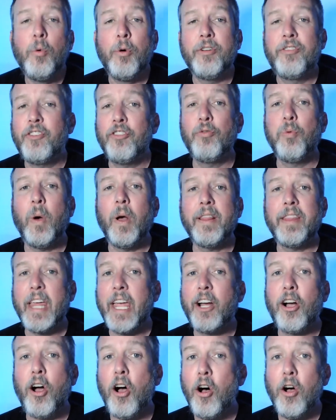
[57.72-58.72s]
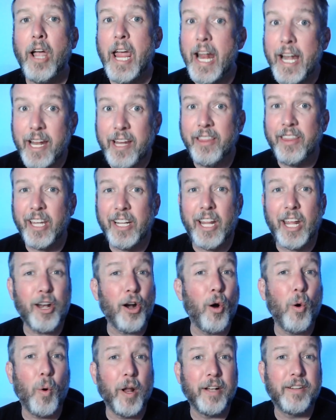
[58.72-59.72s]
which is what they call anything they
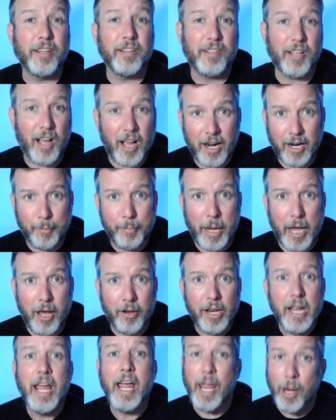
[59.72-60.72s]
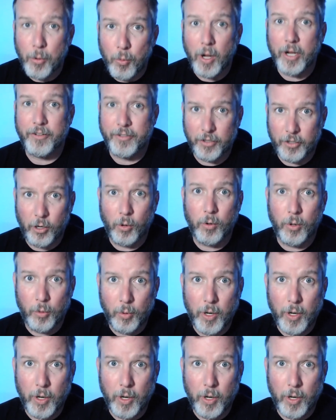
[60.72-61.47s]
don't want to talk about and want to go